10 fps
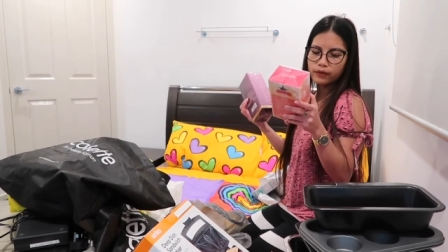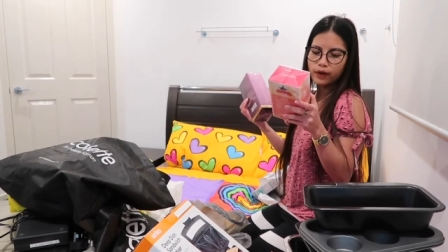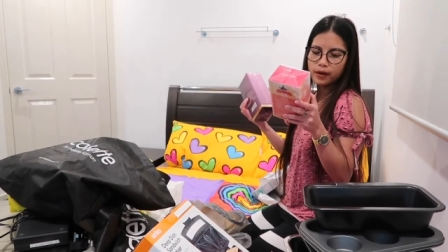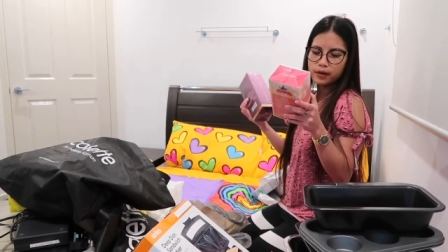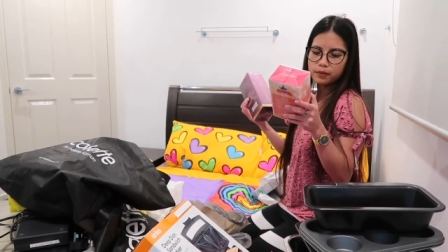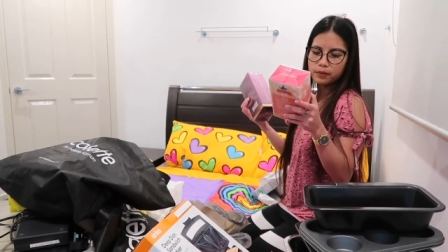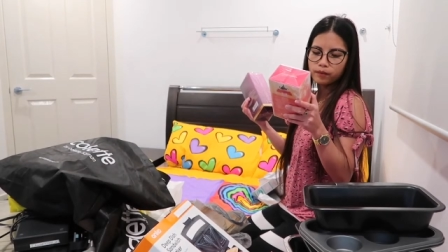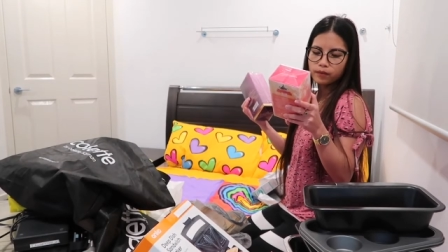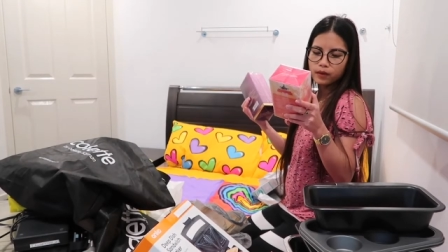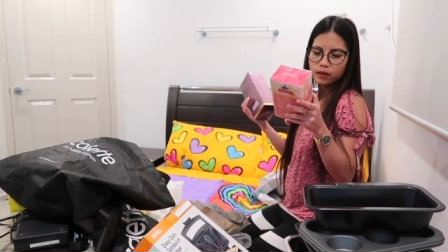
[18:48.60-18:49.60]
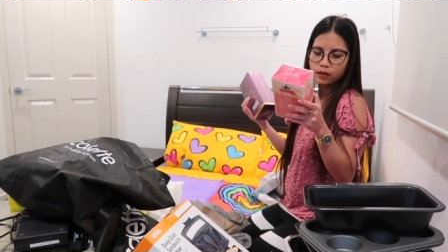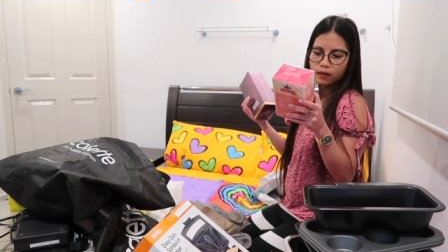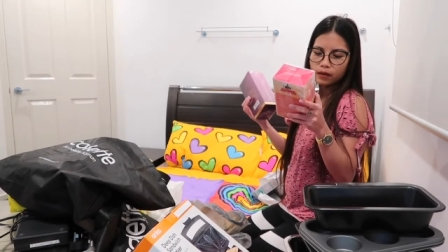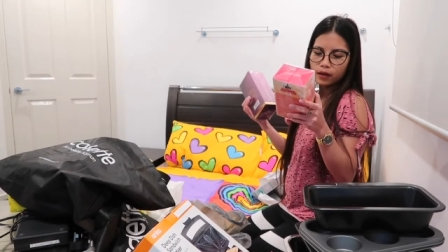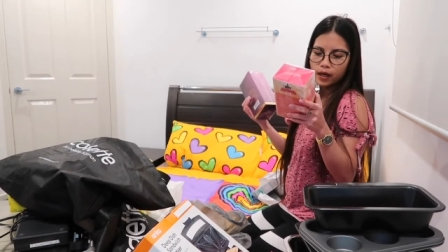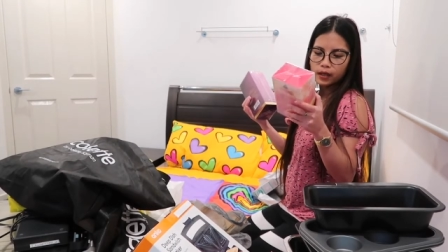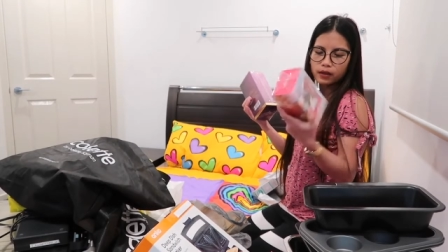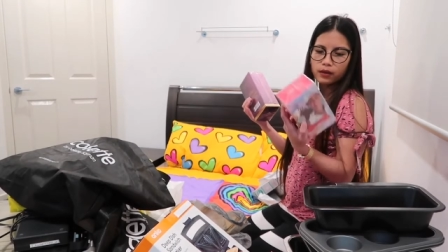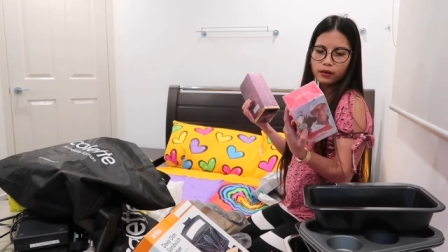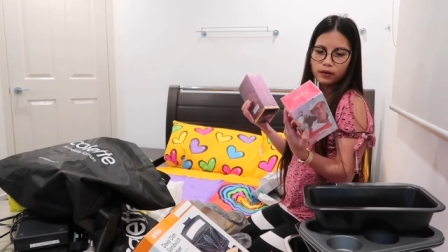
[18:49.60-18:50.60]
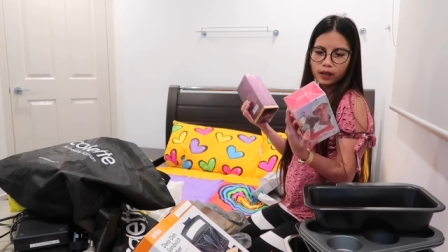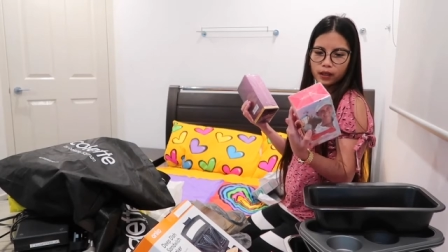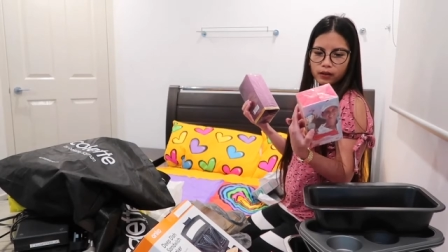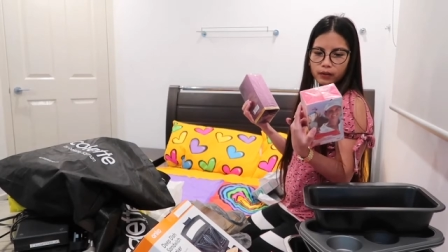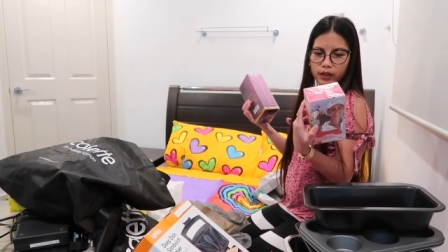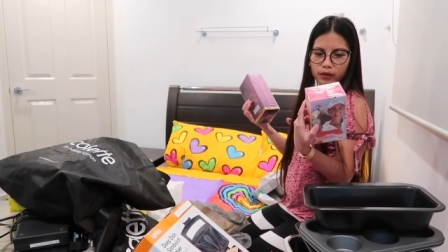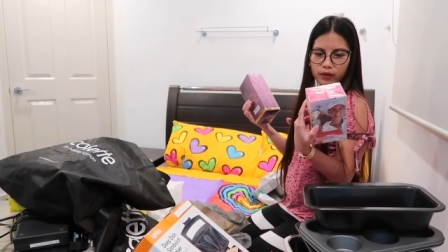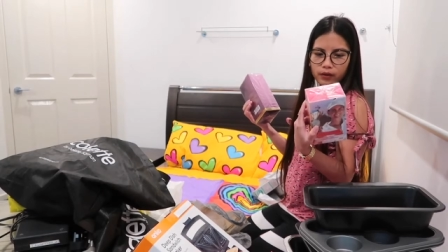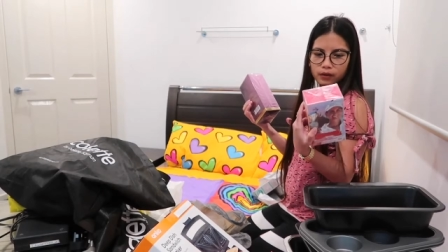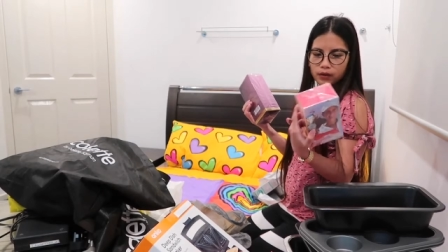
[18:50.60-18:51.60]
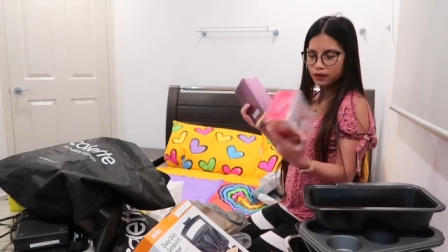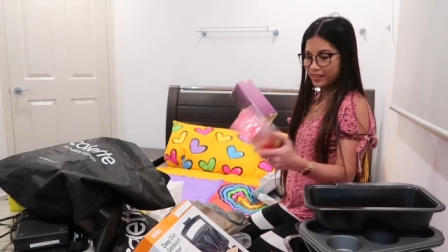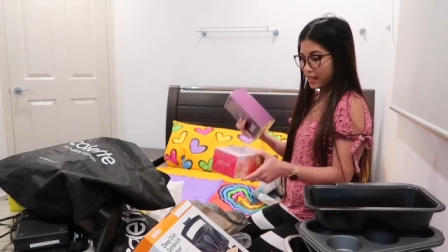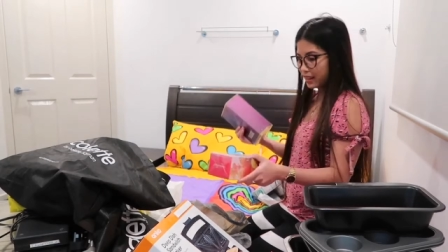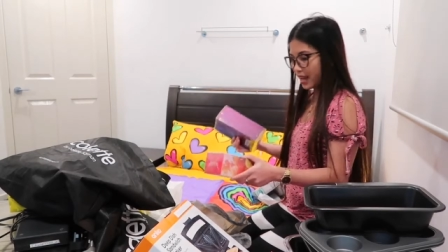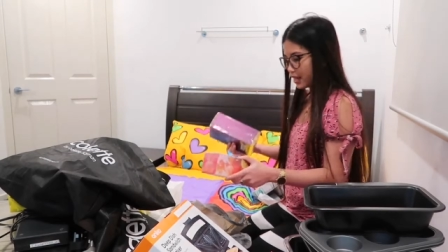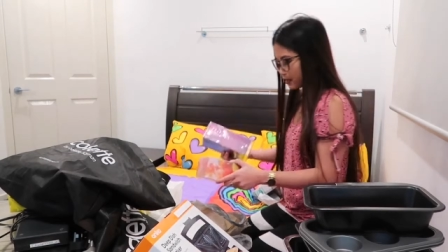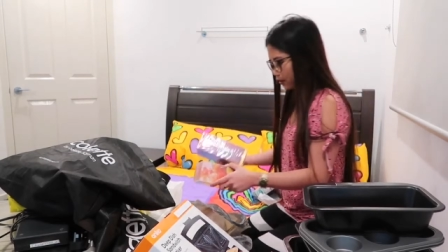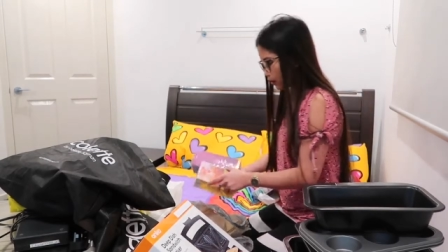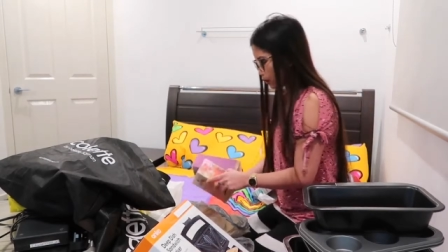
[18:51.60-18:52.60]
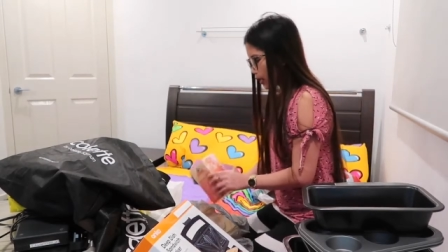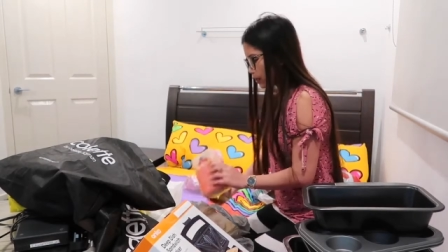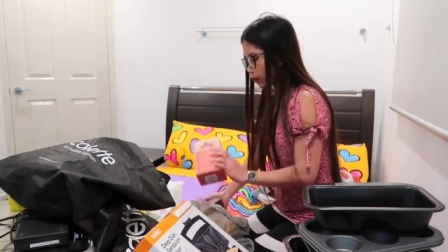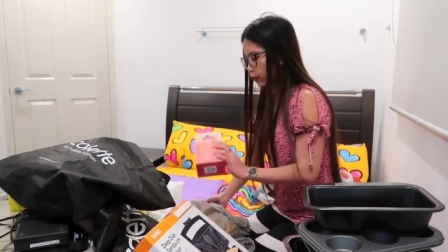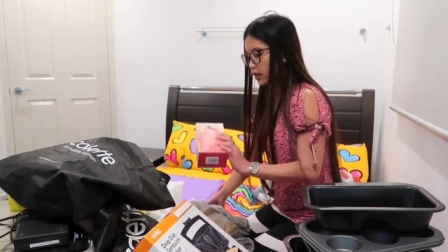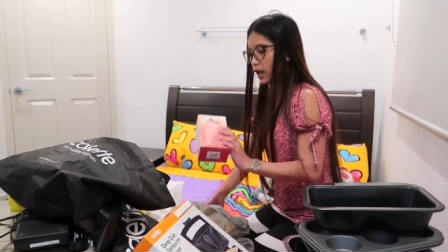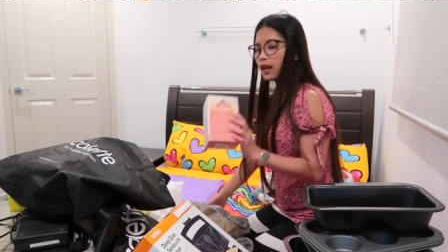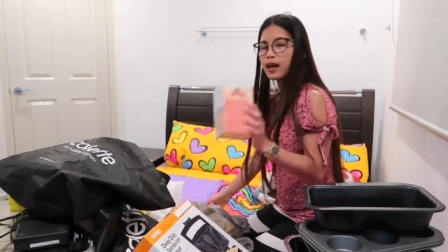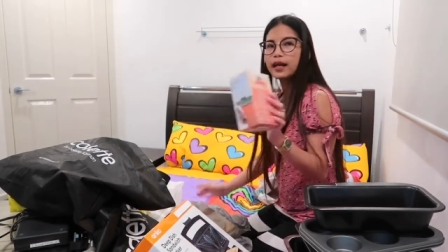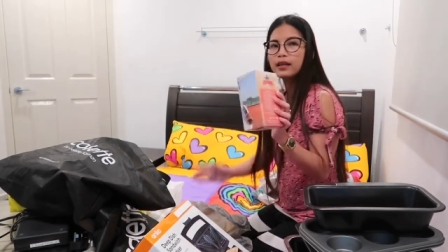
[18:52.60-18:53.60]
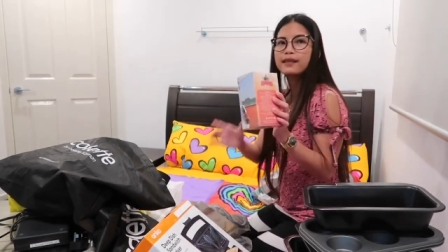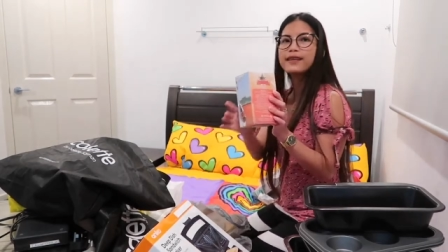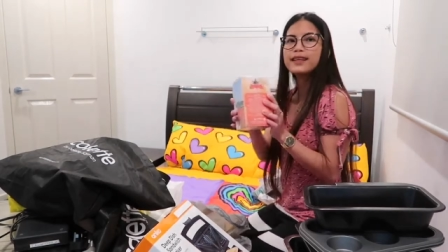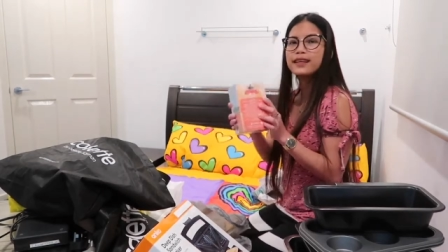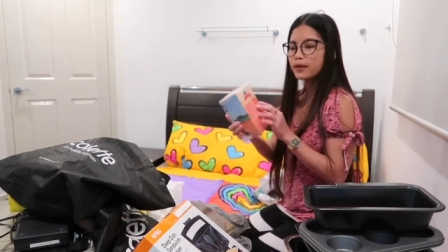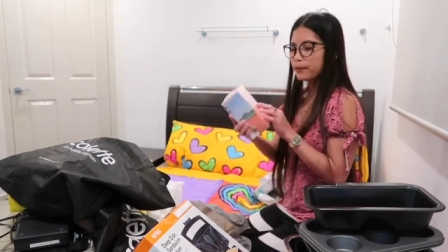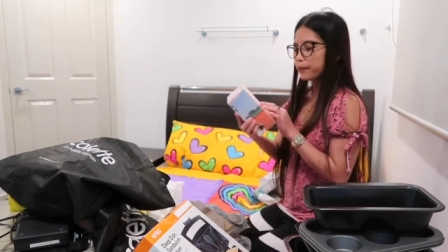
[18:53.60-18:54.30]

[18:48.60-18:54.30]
fame. I don't know what you call this. Tennis girl, I don't know, but I like the,